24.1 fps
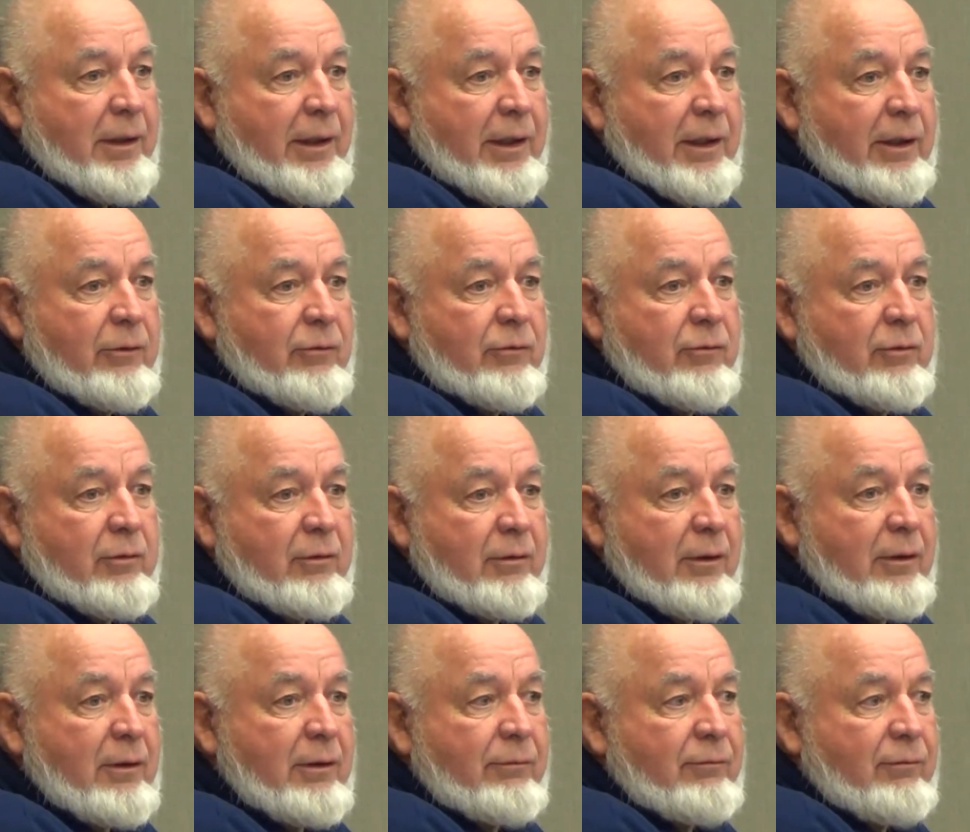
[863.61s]
and
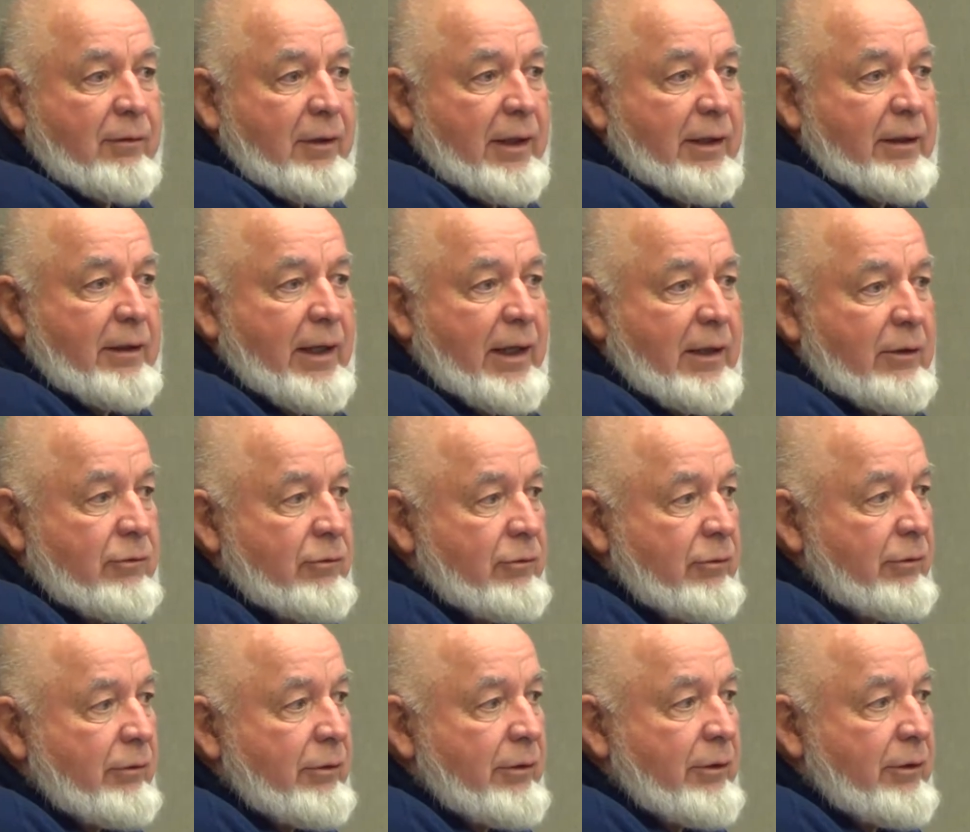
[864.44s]
solidified that
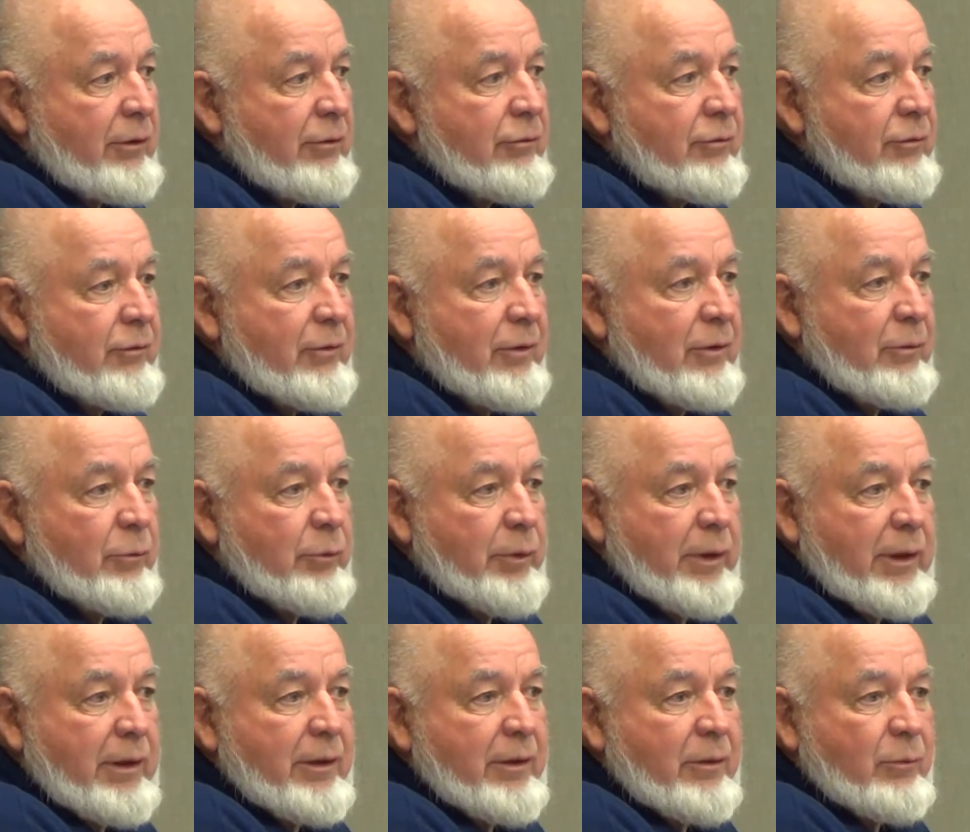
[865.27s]
soil so that
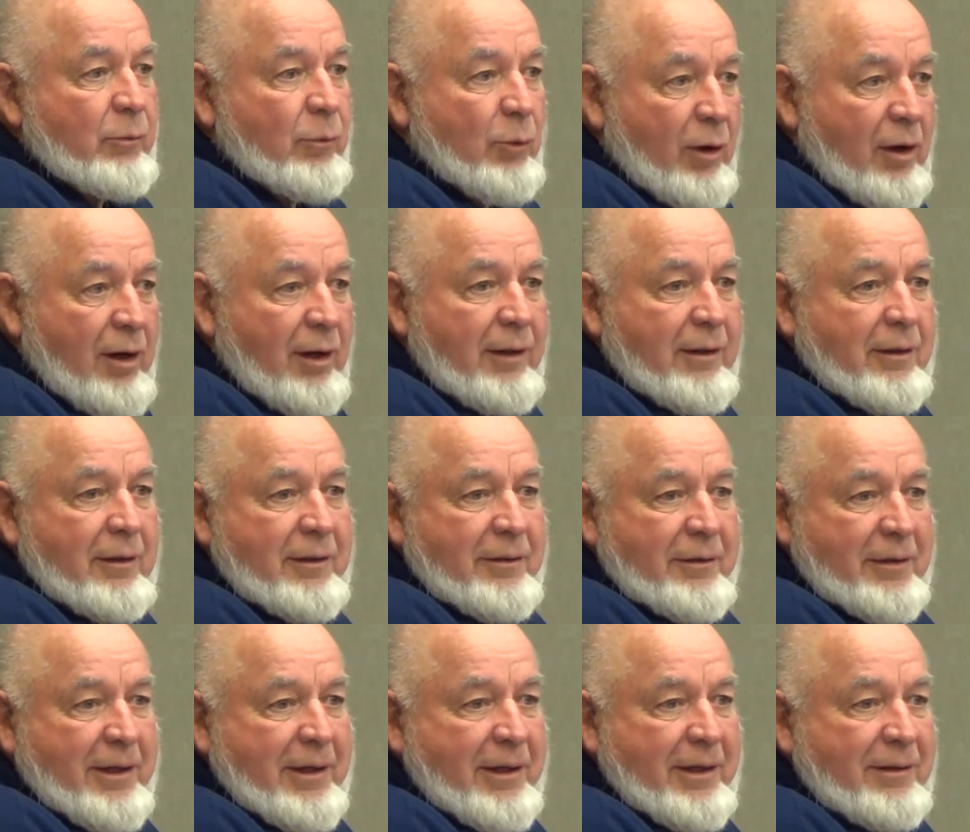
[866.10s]
we could walk
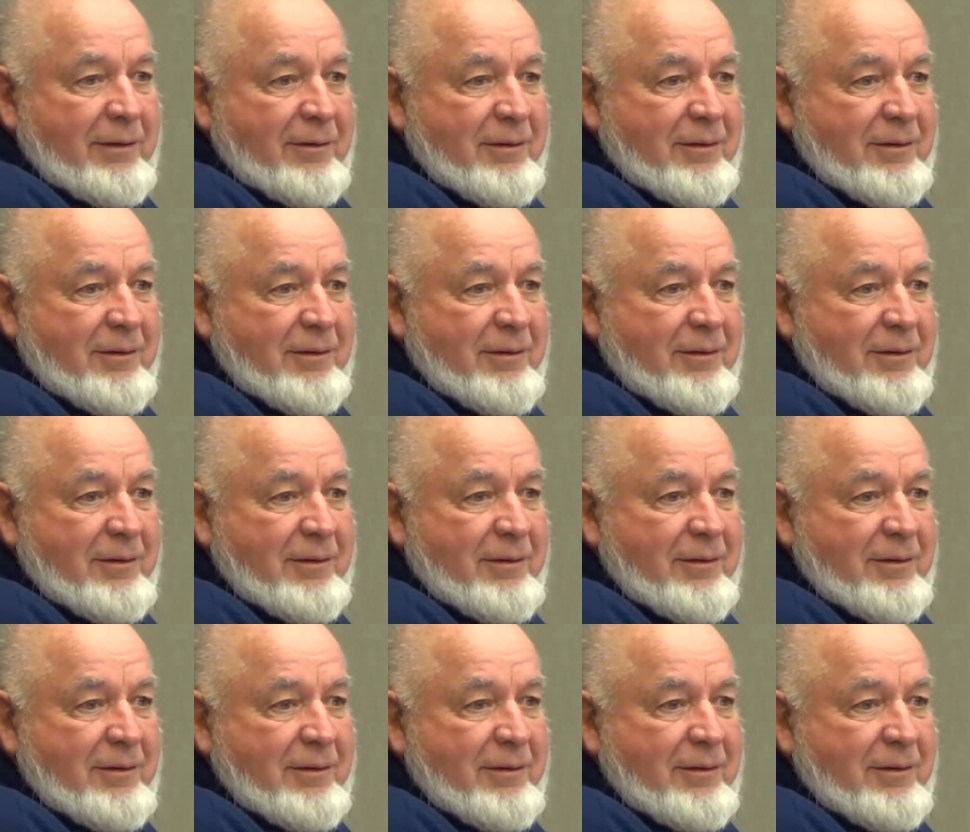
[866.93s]
on that